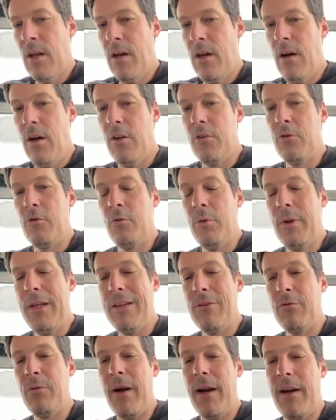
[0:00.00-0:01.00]
And do we
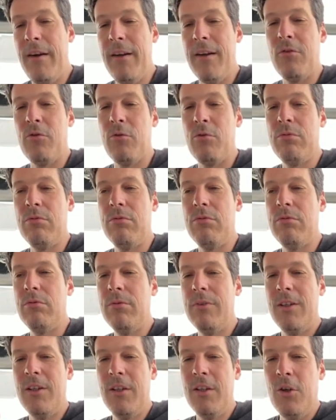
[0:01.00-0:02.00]
try to
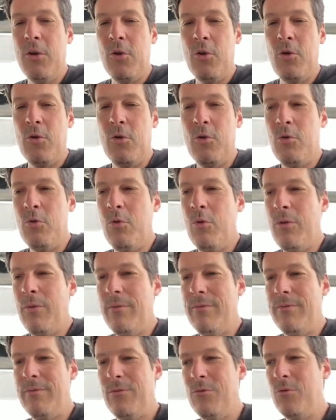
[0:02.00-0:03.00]
to
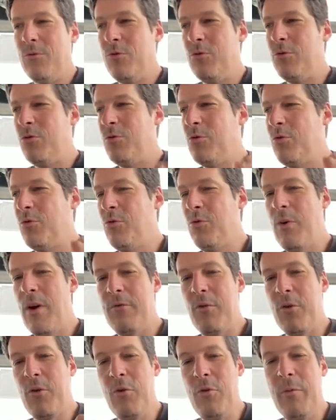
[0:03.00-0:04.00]
to have
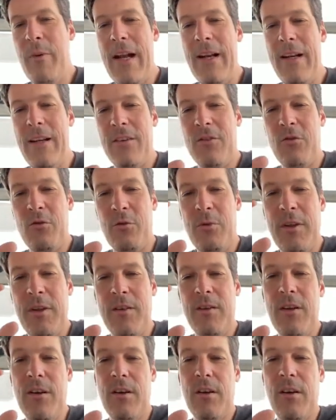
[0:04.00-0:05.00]
a good balance with
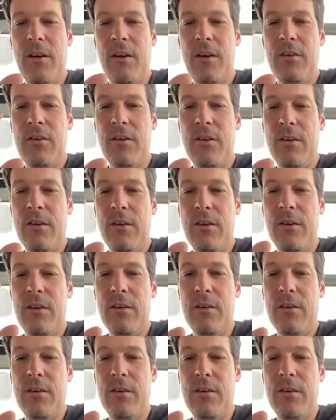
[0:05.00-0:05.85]
the the